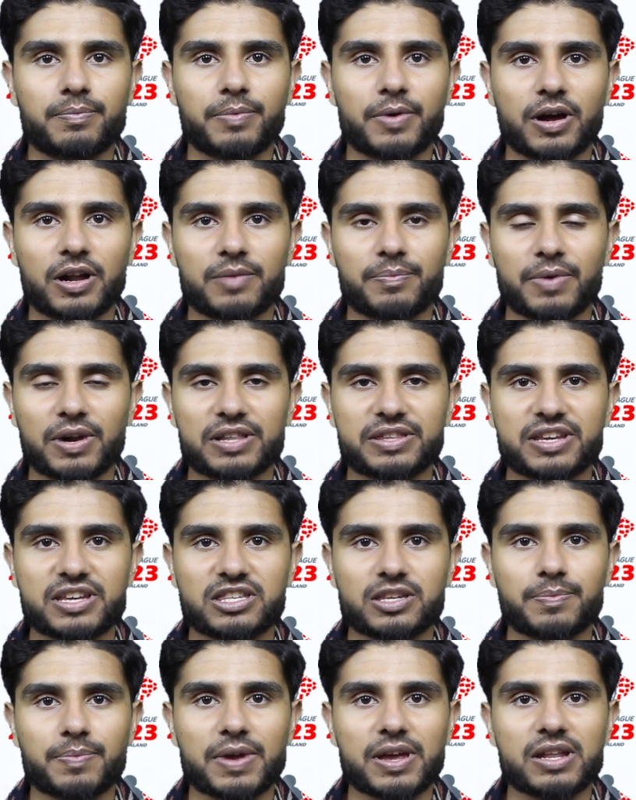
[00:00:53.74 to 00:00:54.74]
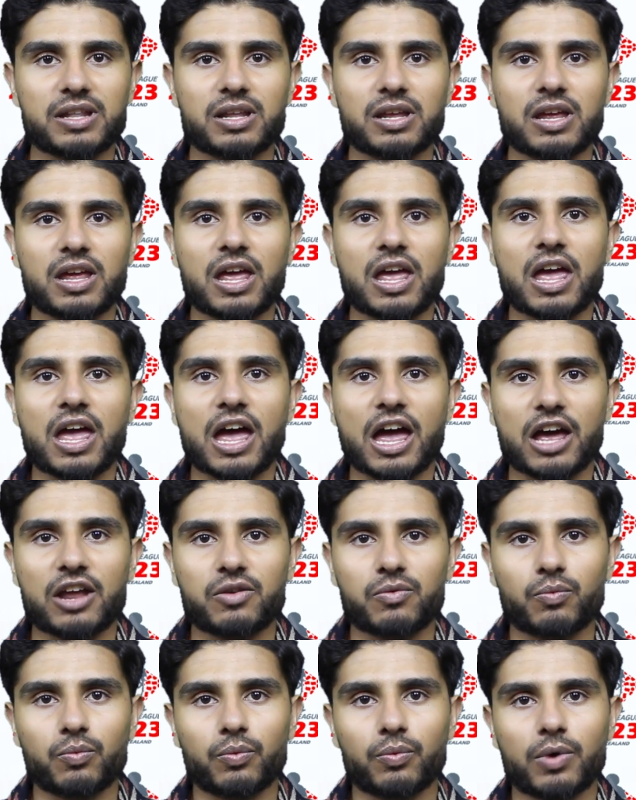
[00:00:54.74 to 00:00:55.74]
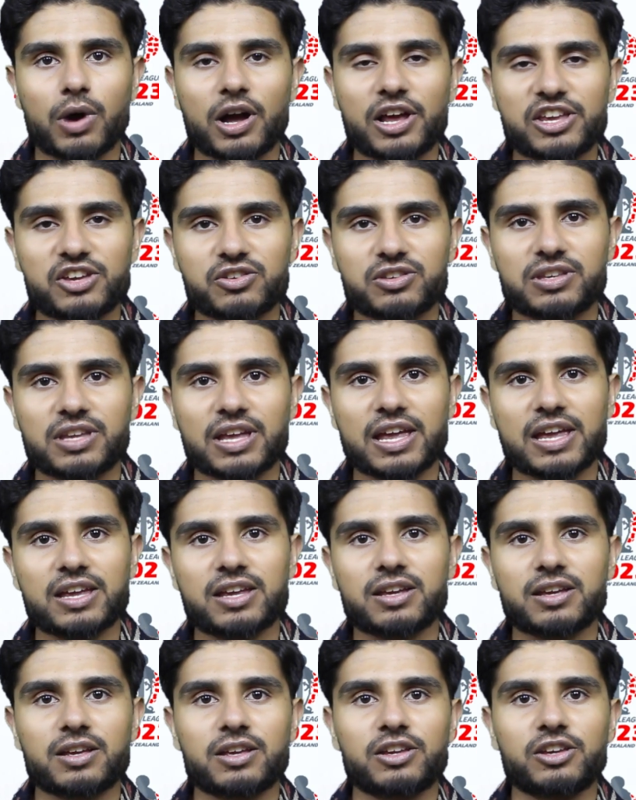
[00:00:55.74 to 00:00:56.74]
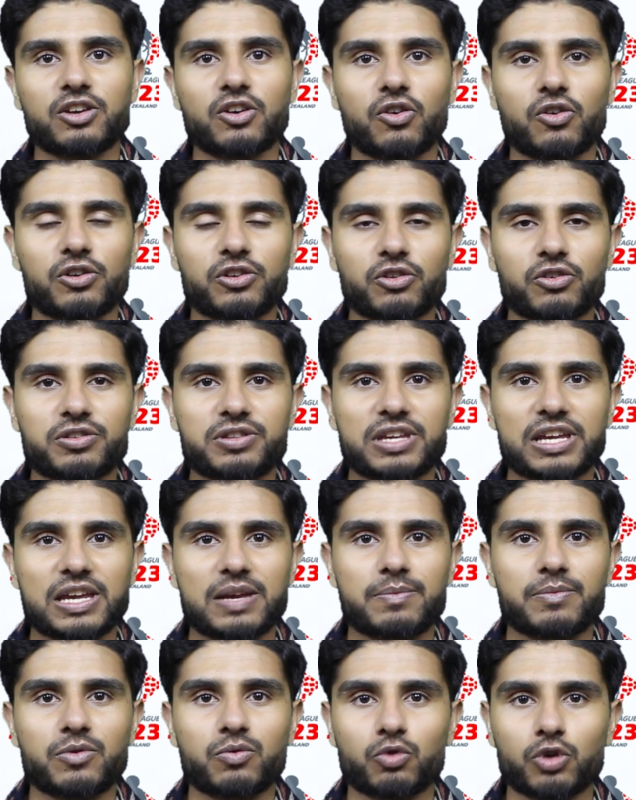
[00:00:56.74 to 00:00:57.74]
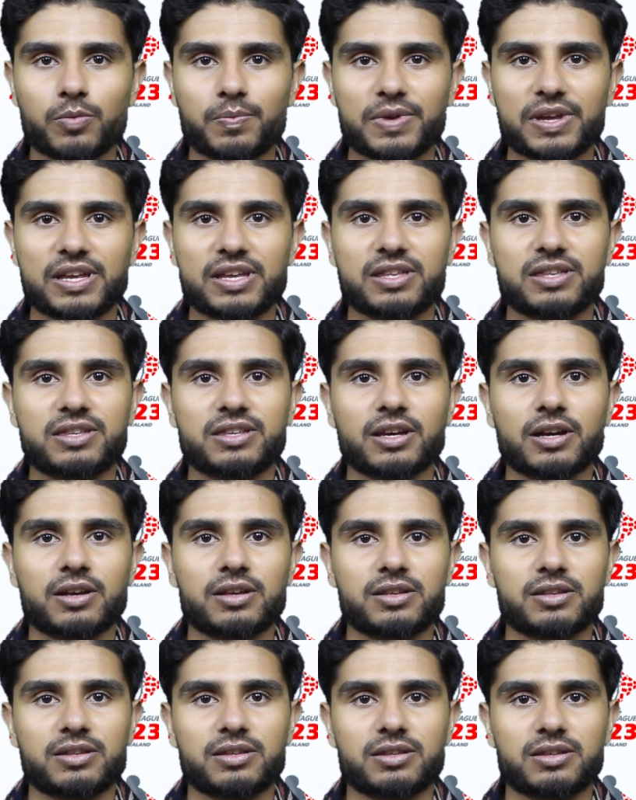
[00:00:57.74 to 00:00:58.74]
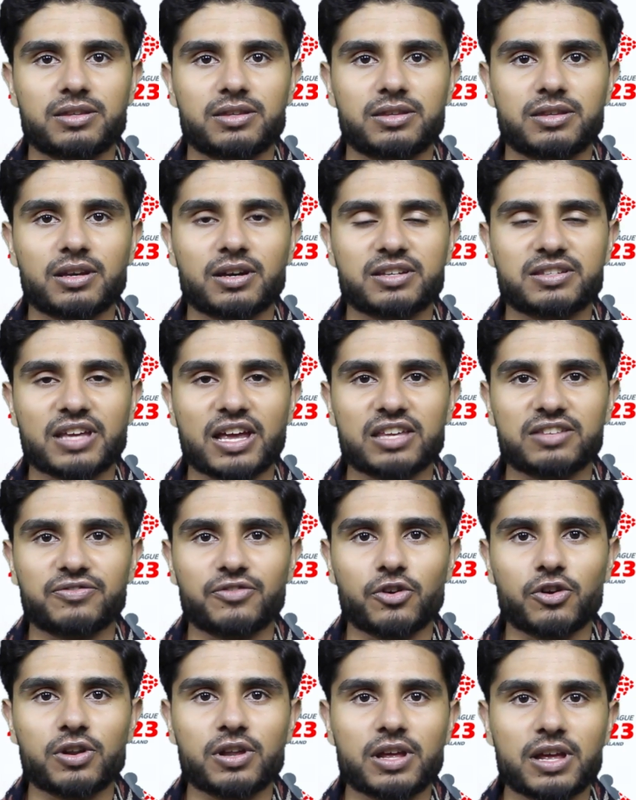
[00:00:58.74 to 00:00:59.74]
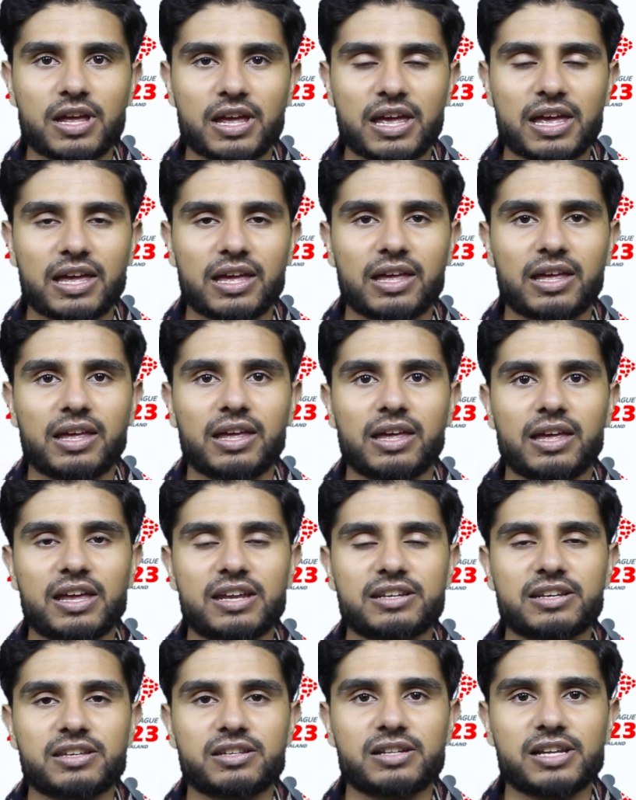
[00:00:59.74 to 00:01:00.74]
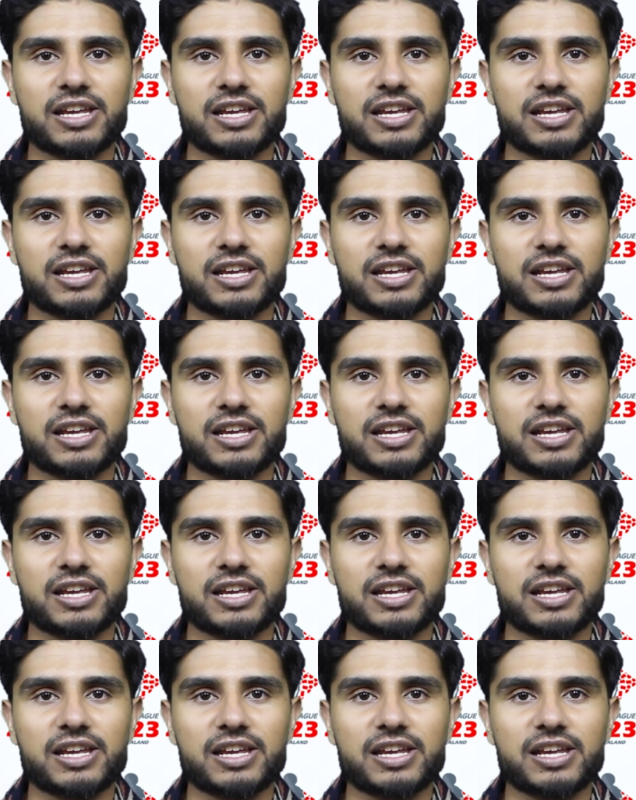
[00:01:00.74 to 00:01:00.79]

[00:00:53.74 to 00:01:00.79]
participate and why you think your team will be successful in this